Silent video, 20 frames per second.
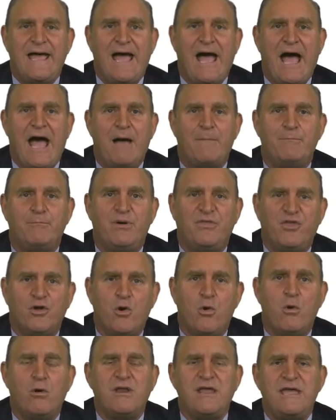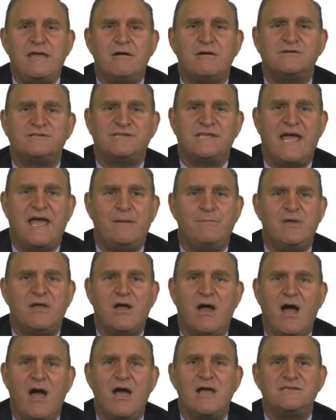um, but the court here said
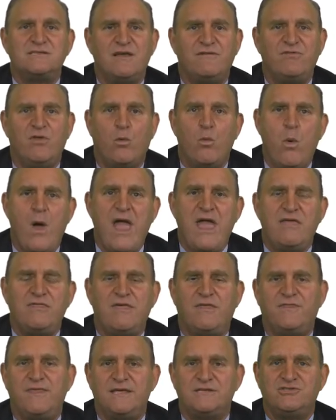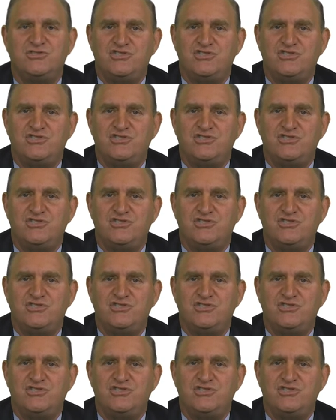because of the way that this